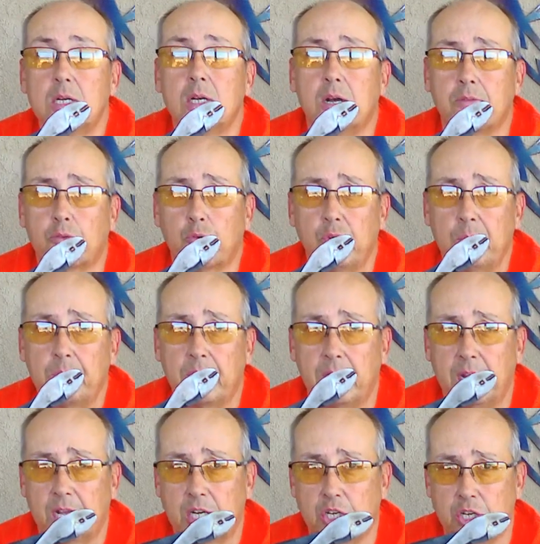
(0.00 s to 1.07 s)
of crimp
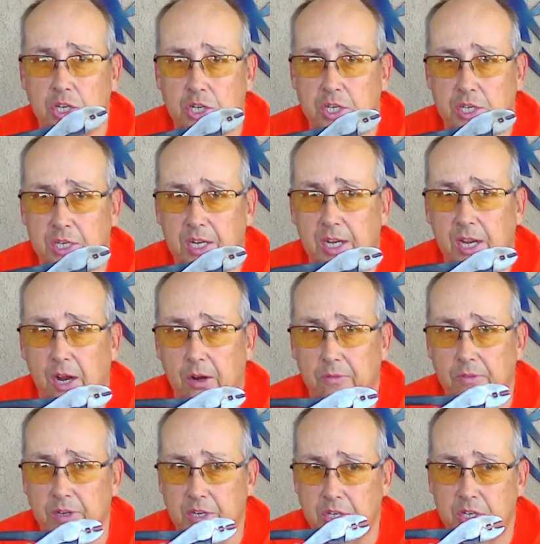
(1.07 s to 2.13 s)
connections in the
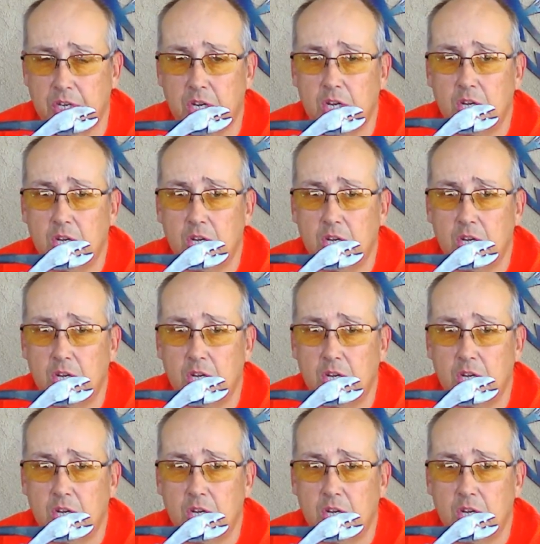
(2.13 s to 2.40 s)
RVs.